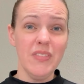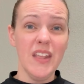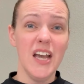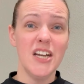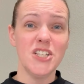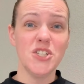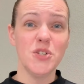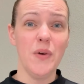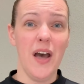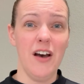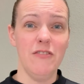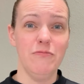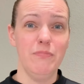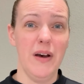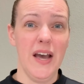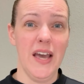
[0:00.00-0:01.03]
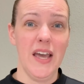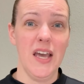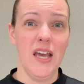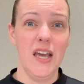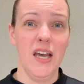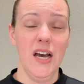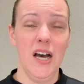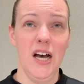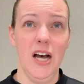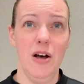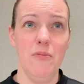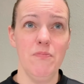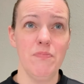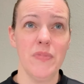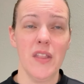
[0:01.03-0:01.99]
I do have my
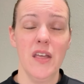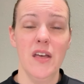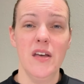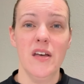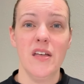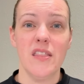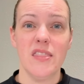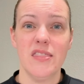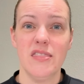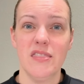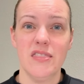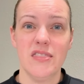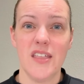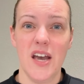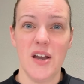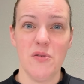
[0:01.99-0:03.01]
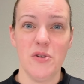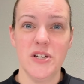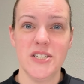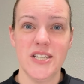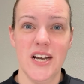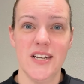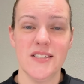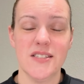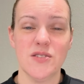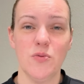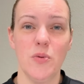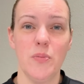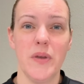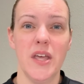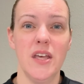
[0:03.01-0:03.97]
thyroid test
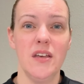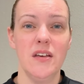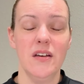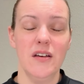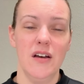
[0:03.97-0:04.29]
will be